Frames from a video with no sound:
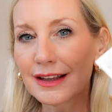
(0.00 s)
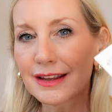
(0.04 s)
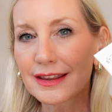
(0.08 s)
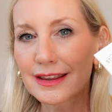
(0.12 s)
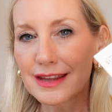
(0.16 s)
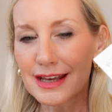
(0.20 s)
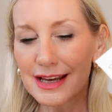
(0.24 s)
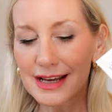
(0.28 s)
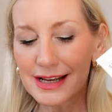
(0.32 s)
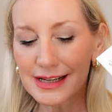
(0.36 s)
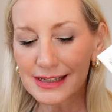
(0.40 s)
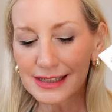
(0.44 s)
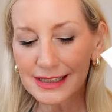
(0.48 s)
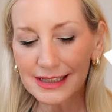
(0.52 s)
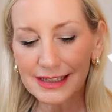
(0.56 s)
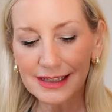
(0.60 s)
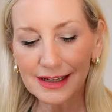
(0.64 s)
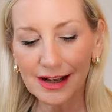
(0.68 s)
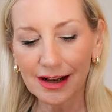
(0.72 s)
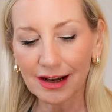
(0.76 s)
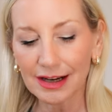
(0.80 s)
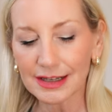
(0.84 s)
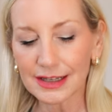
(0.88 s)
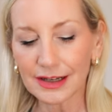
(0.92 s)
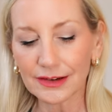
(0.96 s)
This,
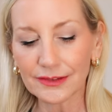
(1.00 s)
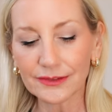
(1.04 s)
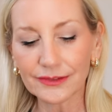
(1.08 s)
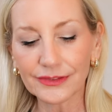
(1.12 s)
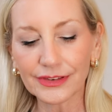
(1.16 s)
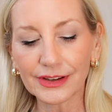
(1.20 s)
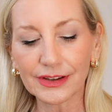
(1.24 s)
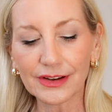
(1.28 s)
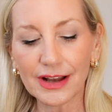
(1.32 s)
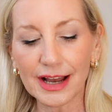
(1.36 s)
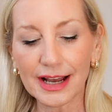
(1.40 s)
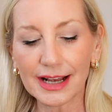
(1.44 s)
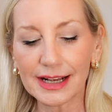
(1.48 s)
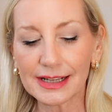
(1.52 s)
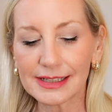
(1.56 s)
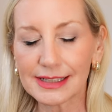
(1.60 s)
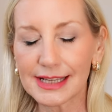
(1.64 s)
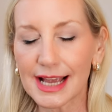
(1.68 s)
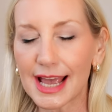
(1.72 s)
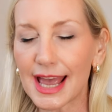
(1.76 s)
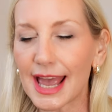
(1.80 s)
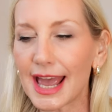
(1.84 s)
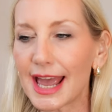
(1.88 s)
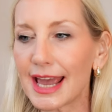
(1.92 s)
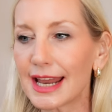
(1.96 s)
I don't feel, has
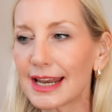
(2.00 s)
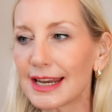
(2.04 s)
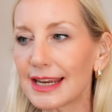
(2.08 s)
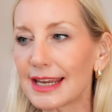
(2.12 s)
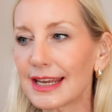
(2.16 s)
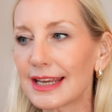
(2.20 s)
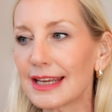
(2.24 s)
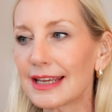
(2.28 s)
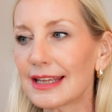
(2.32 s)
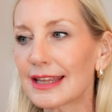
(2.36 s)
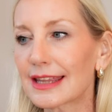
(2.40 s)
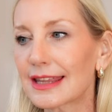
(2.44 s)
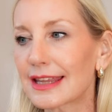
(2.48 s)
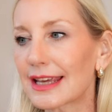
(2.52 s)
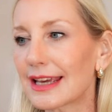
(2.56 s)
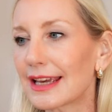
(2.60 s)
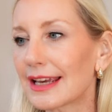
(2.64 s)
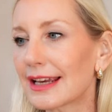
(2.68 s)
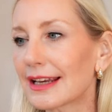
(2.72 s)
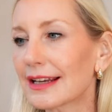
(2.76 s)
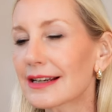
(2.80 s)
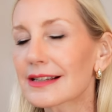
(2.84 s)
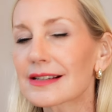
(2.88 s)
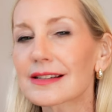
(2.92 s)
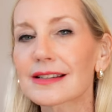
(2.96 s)

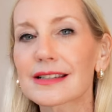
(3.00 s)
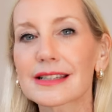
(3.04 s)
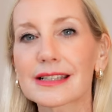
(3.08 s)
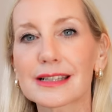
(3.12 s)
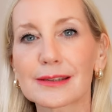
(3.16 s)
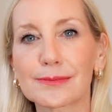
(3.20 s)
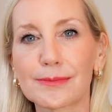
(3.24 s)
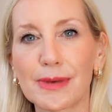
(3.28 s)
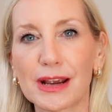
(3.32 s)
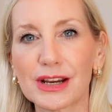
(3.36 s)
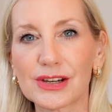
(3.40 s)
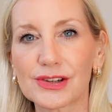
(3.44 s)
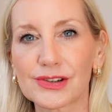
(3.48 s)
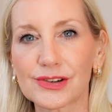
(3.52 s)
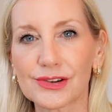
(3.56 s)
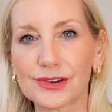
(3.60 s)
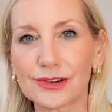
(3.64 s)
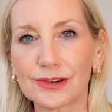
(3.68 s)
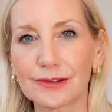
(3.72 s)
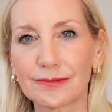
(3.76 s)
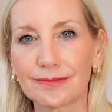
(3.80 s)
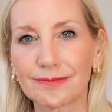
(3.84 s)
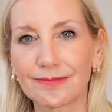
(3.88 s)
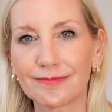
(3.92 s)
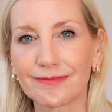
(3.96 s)
anything
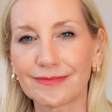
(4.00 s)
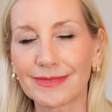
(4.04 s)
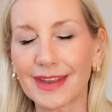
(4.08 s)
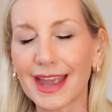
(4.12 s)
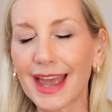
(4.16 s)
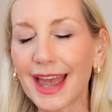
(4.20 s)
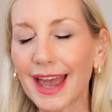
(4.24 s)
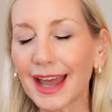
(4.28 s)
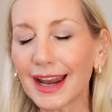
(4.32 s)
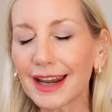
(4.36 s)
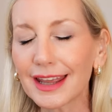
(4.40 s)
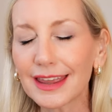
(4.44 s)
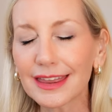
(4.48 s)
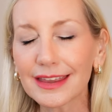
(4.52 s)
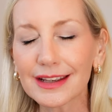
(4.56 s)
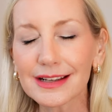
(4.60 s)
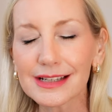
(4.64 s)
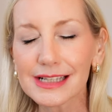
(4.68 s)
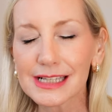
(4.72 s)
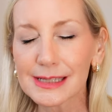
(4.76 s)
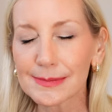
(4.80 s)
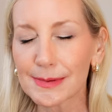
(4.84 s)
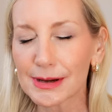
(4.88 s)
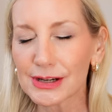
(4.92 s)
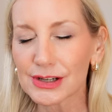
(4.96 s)
special
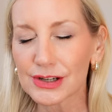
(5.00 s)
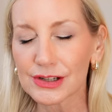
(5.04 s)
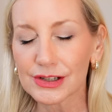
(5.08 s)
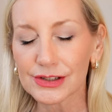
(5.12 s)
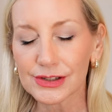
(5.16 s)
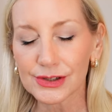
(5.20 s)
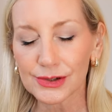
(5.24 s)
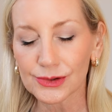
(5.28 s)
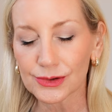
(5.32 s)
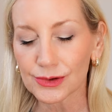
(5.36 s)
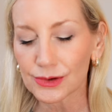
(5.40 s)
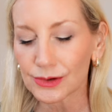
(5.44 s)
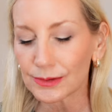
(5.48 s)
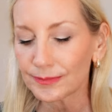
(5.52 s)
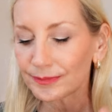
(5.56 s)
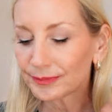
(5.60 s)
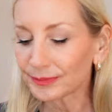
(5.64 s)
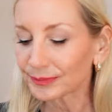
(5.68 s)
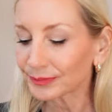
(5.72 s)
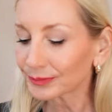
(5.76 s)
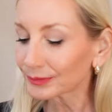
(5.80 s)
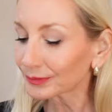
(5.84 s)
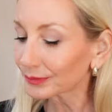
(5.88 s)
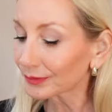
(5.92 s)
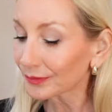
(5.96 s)
at all.
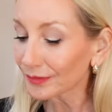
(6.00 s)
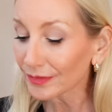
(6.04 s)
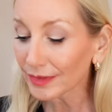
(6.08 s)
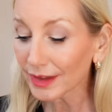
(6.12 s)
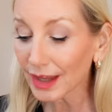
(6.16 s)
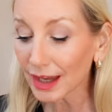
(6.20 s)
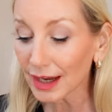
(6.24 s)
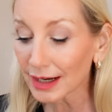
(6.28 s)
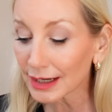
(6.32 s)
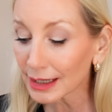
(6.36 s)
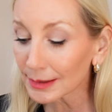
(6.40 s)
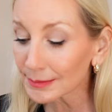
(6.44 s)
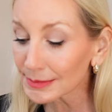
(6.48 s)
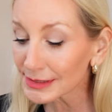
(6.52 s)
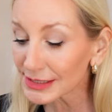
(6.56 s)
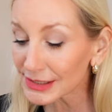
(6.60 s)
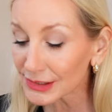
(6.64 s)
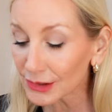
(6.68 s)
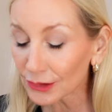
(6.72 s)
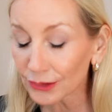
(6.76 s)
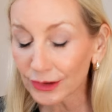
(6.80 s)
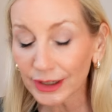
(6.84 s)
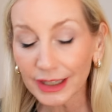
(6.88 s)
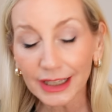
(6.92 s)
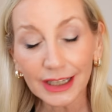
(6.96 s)
And I'm
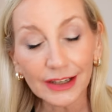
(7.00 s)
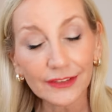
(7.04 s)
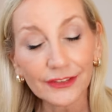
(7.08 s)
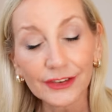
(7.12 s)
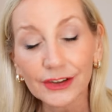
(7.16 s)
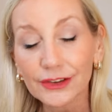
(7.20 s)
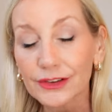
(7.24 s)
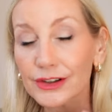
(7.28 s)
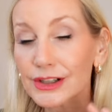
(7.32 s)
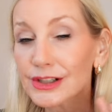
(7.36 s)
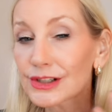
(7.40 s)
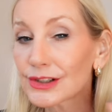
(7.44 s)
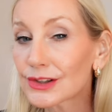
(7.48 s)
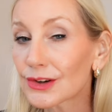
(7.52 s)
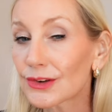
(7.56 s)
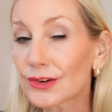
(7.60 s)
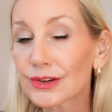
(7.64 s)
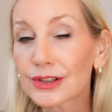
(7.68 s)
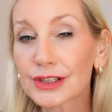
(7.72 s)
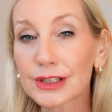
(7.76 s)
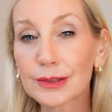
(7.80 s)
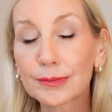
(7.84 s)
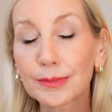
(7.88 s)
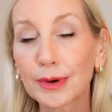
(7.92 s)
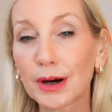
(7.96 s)
sorry if you're a
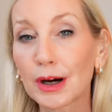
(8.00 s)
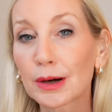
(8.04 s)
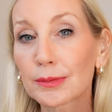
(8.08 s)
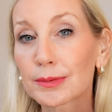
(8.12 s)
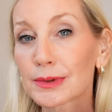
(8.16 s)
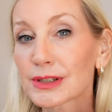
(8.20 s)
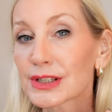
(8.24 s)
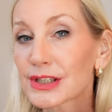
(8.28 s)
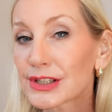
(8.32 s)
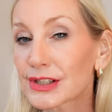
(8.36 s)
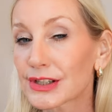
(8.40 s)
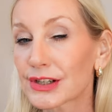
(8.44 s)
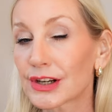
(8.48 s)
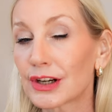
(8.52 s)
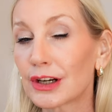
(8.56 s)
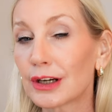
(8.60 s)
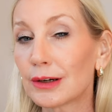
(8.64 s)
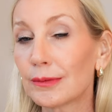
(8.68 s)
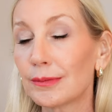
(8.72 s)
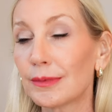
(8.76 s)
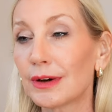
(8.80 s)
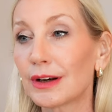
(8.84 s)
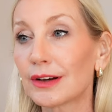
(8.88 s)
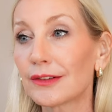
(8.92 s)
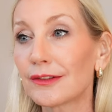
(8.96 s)
Dr. Barbara
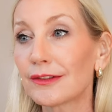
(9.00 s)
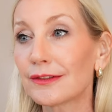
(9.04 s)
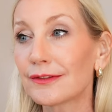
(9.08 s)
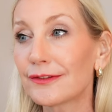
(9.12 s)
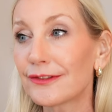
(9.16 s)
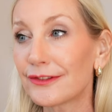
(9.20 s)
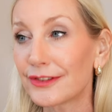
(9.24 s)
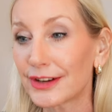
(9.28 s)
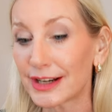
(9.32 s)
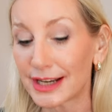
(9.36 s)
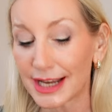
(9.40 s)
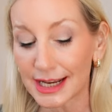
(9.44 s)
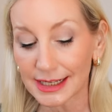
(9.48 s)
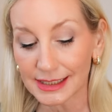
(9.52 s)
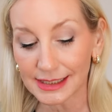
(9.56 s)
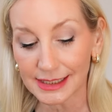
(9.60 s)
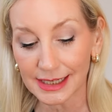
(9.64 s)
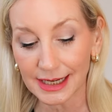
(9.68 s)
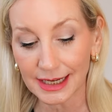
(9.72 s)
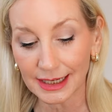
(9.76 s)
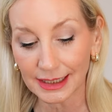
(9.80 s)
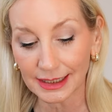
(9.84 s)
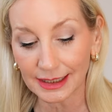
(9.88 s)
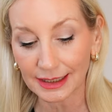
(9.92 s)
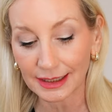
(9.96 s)
Sturm
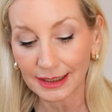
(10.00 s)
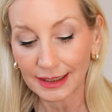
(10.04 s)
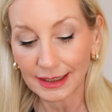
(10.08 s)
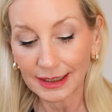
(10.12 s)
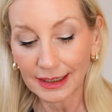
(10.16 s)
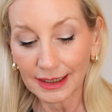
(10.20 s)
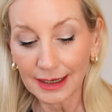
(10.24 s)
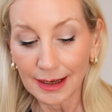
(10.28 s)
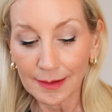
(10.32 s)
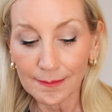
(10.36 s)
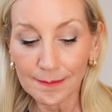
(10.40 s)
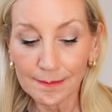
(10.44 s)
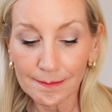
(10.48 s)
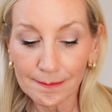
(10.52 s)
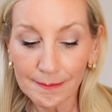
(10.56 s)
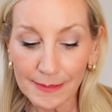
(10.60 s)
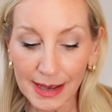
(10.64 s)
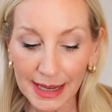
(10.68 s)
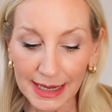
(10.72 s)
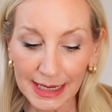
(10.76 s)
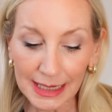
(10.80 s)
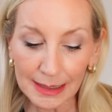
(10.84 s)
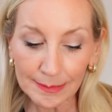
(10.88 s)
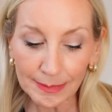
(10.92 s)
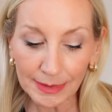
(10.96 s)
fanatic.
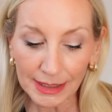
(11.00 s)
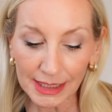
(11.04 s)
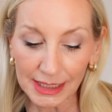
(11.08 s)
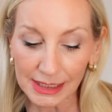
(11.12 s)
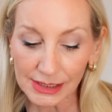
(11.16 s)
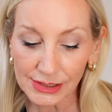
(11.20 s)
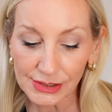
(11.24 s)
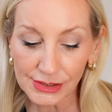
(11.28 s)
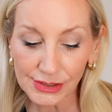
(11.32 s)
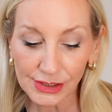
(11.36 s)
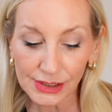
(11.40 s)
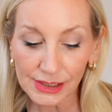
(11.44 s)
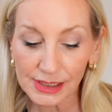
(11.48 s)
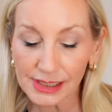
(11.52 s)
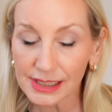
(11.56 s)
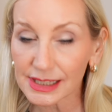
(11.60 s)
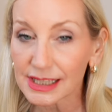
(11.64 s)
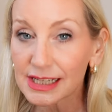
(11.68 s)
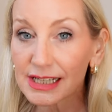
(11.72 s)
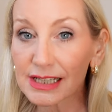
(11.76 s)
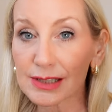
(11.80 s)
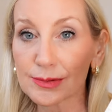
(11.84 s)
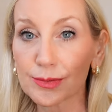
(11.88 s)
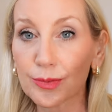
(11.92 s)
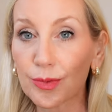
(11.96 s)
Maybe it's just
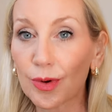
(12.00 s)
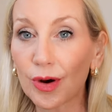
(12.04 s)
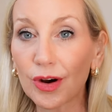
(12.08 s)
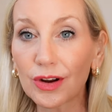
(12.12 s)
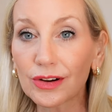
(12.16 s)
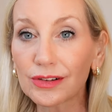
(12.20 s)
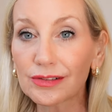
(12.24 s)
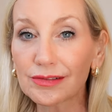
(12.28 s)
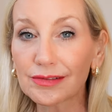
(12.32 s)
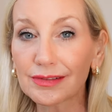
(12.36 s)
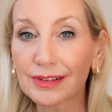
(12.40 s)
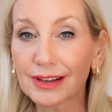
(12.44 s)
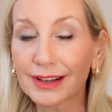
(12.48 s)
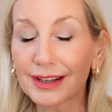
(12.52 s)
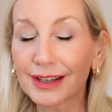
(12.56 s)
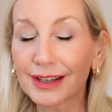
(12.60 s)
this one,